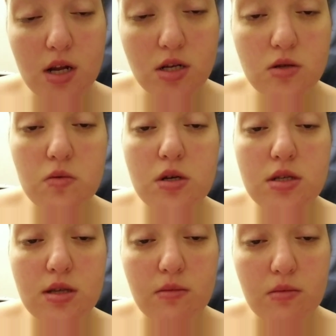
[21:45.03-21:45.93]
but I just
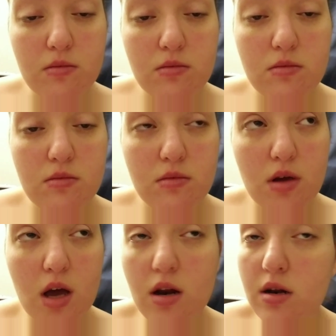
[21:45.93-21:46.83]
want to sleep.
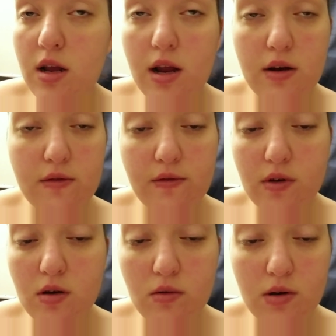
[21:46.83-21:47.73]
I don't, I don't
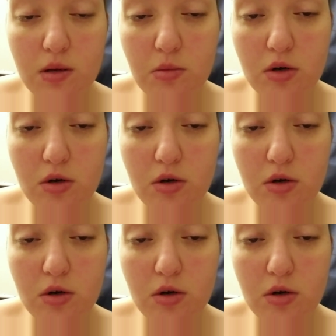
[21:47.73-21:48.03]
even know